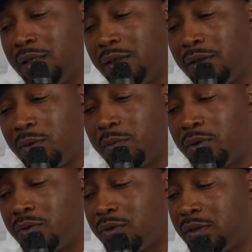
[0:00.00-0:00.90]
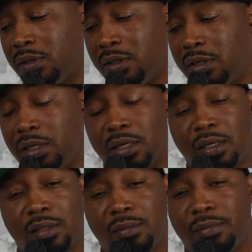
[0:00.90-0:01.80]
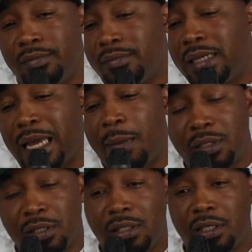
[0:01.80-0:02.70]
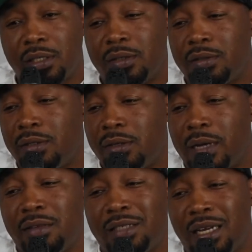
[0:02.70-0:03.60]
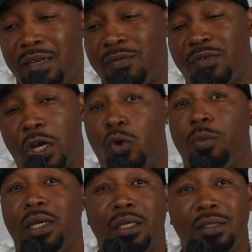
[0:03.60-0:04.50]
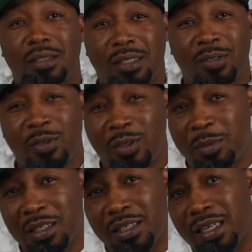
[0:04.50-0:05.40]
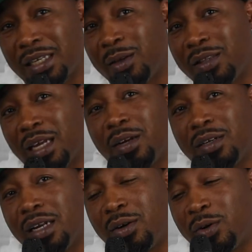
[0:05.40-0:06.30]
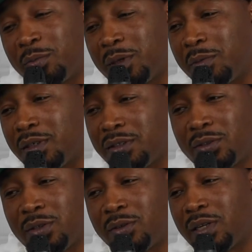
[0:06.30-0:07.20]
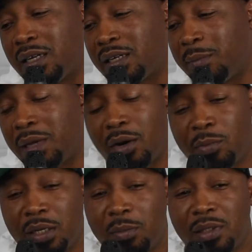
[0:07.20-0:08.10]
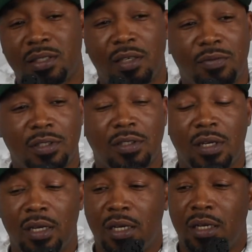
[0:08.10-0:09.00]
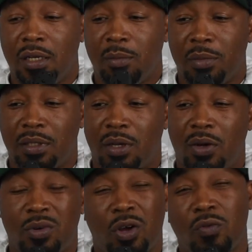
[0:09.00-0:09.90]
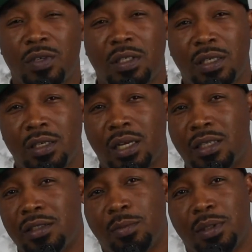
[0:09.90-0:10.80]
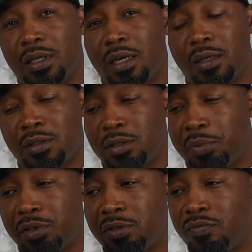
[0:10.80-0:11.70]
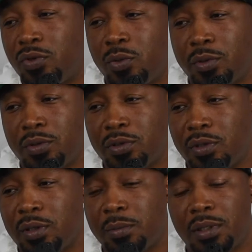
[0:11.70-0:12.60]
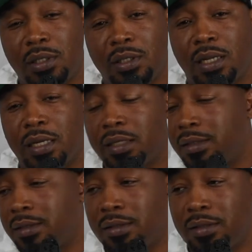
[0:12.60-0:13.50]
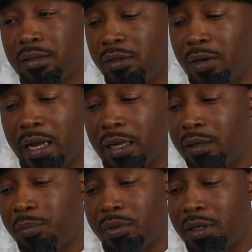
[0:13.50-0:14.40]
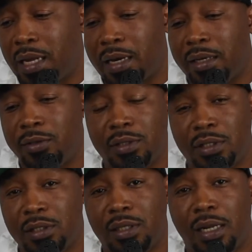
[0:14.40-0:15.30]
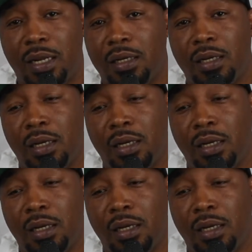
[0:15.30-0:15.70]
most uh damaging year. Outside of Kobe, you know what I mean. Like that hurt me, but like I mean, I don't mean to be selfish, but the whole COVID thing, I just been kind of just pushing forward. You know what I mean? Like I hadn't put a lot of energy into that.